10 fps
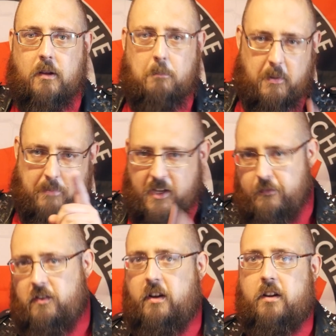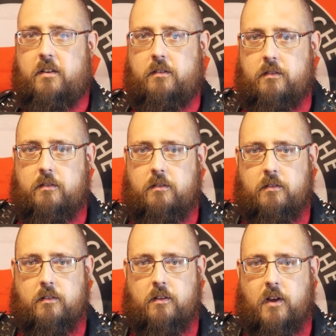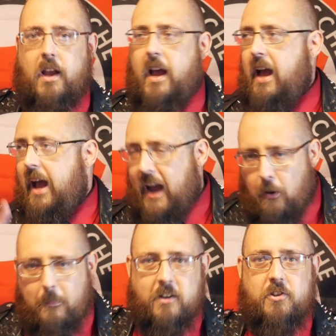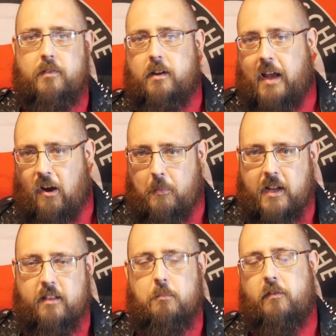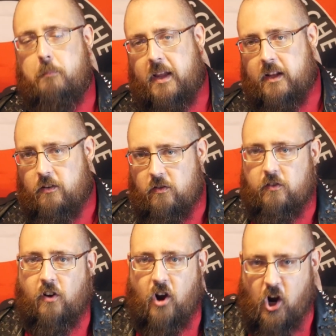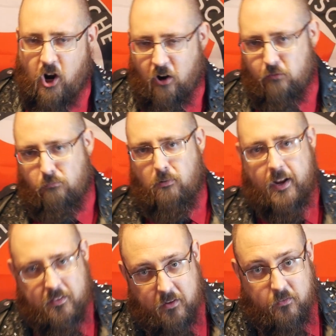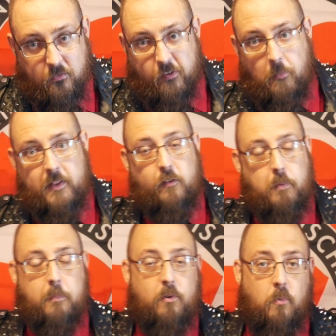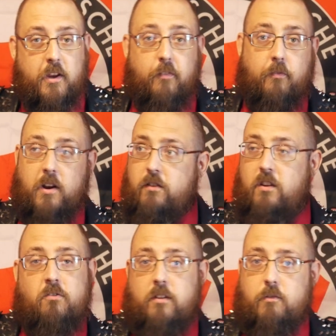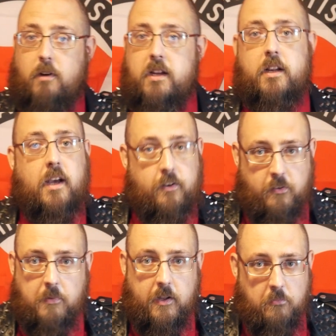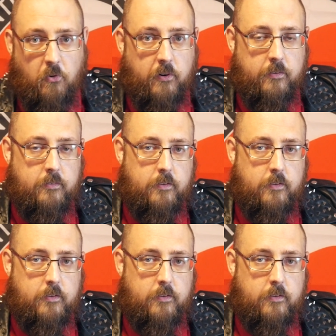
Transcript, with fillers: But you've seen it. How much of it, how many of them have making such a hard right that some of these people who were your friends, you don't even recognize them anymore?